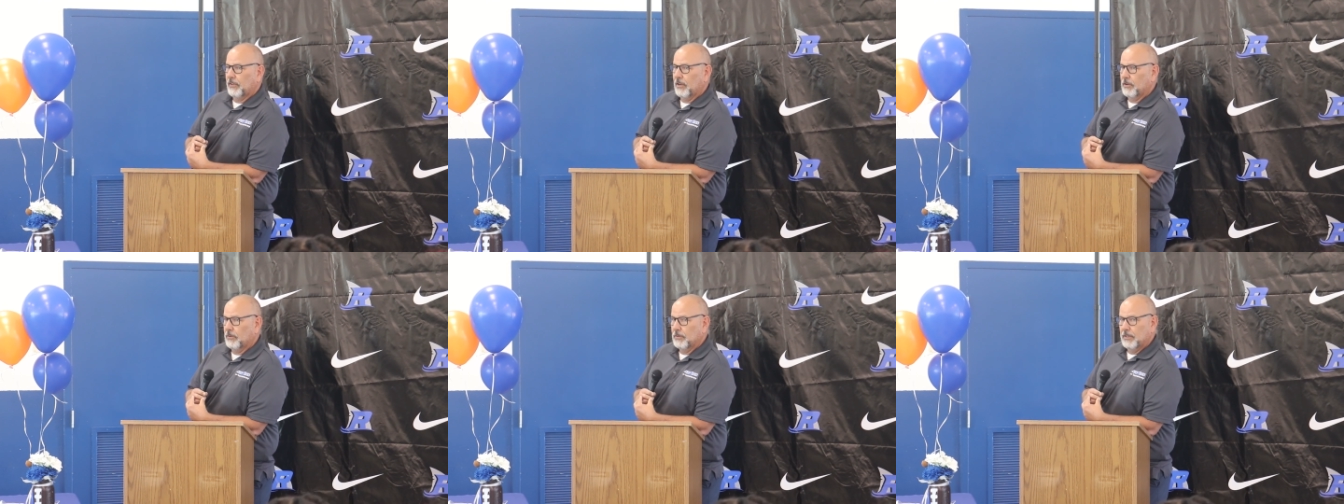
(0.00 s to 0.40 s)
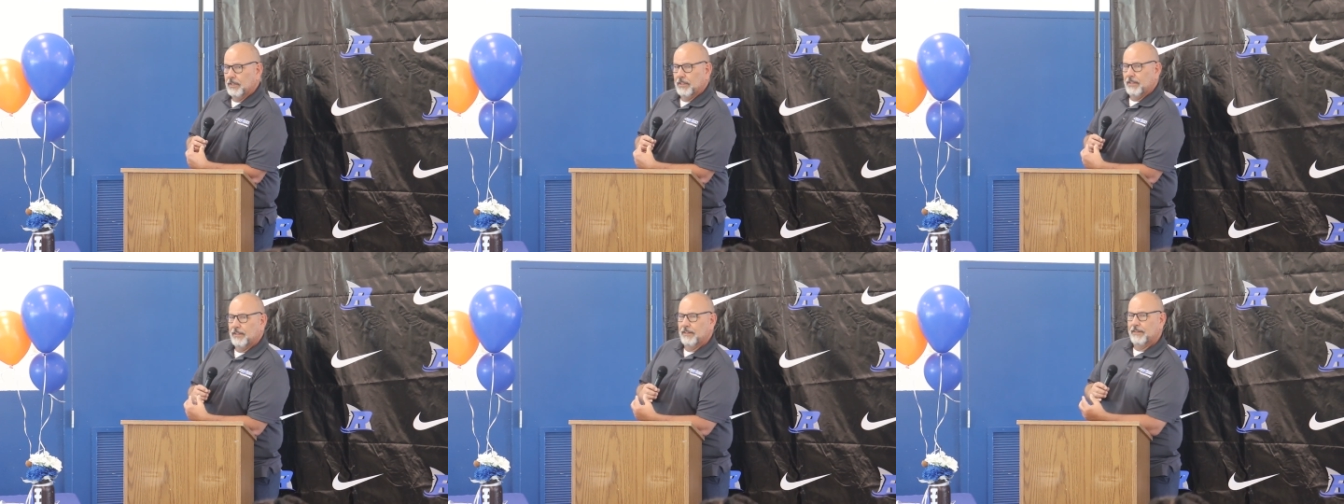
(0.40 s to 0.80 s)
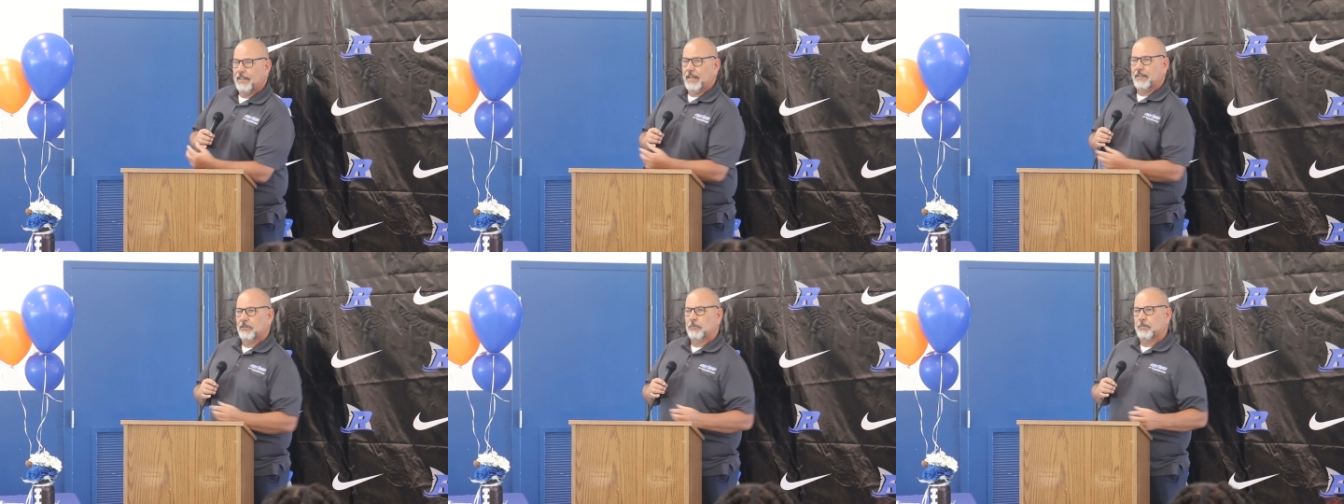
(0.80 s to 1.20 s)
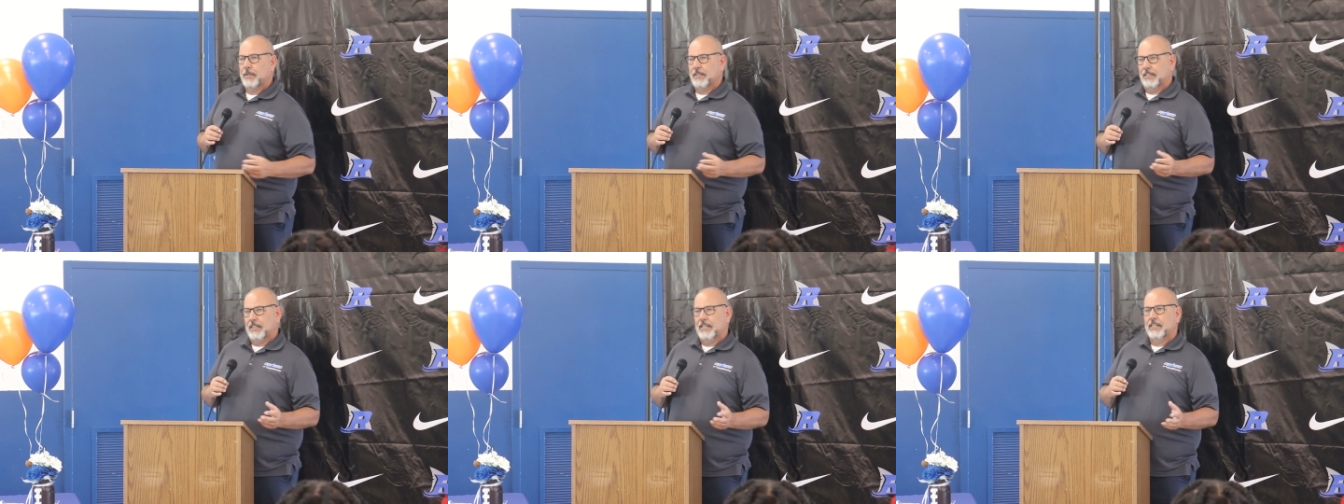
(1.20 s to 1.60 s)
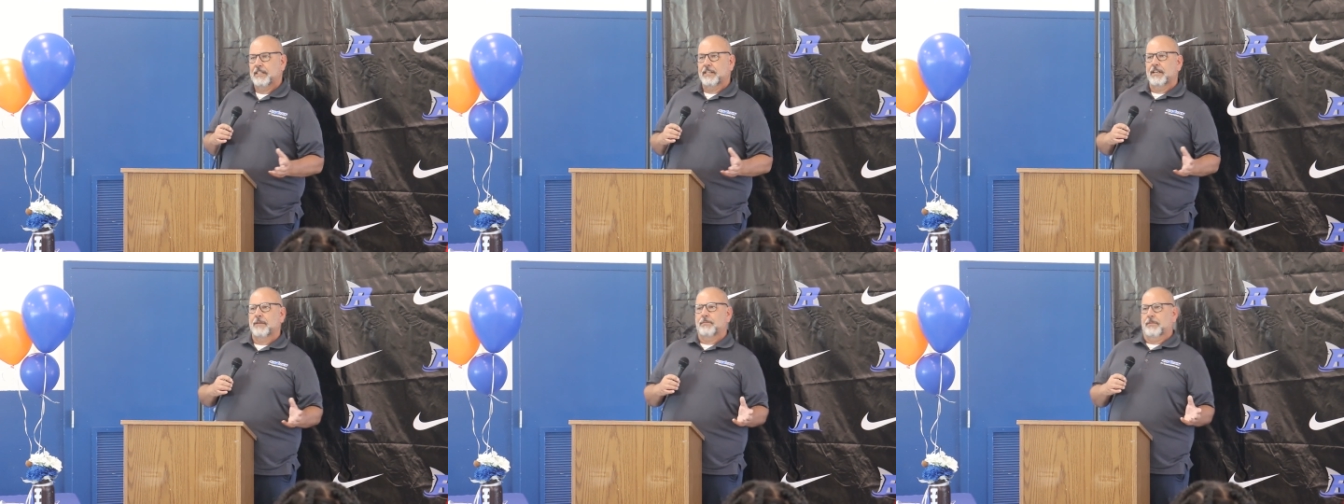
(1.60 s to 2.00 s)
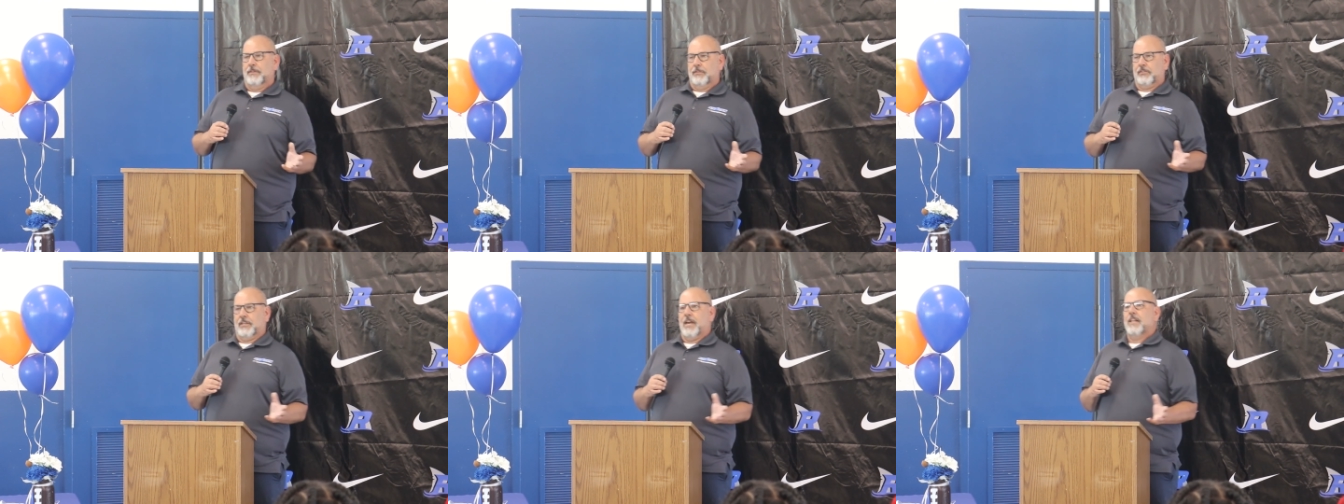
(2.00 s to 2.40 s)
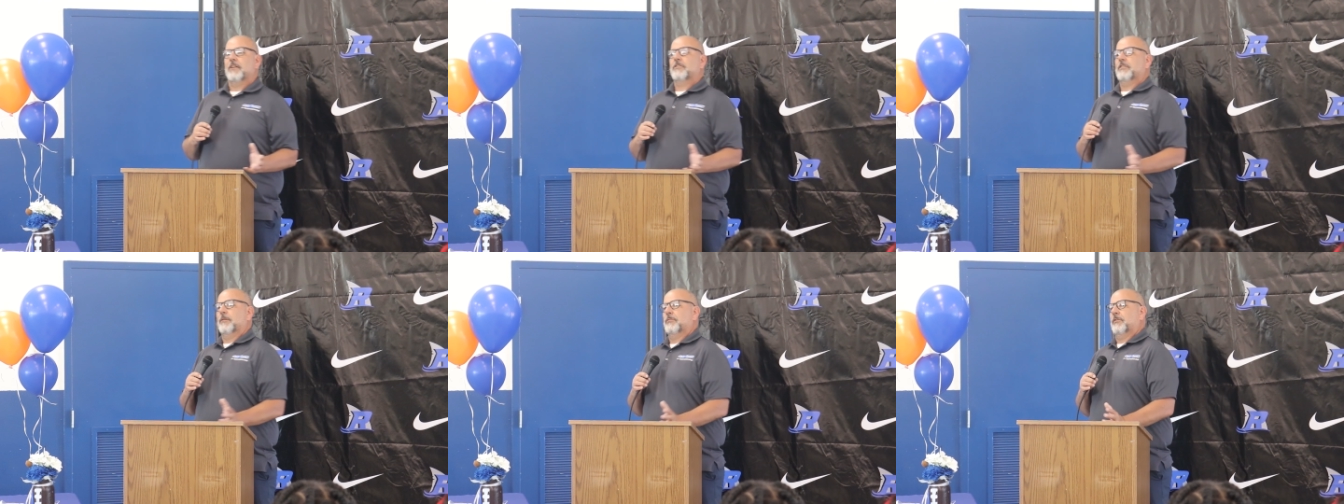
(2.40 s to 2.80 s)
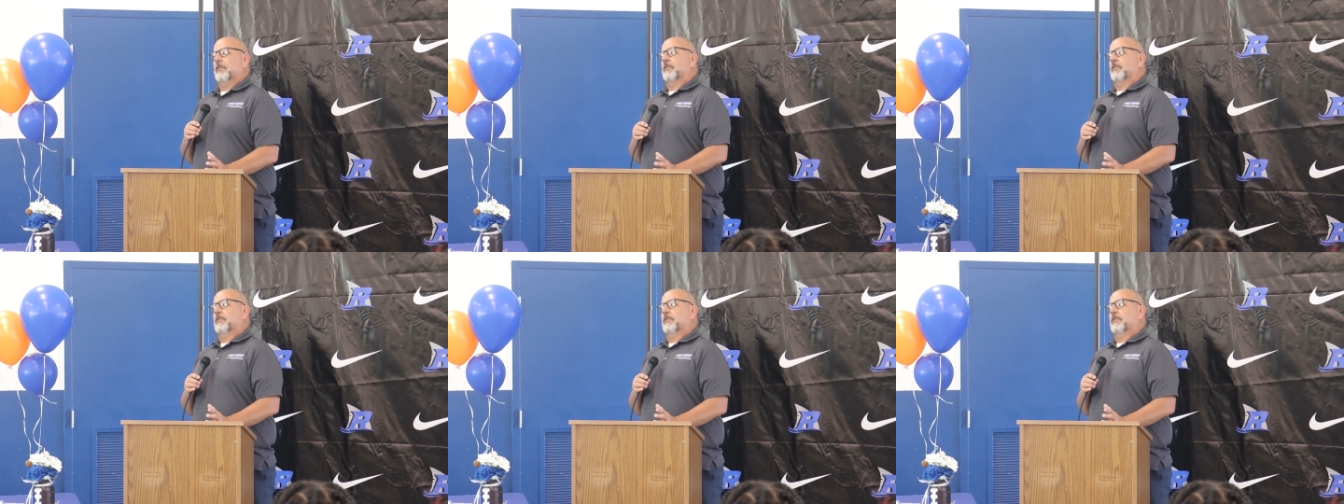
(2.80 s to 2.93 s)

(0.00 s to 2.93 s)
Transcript: So that has been eating up the scholarships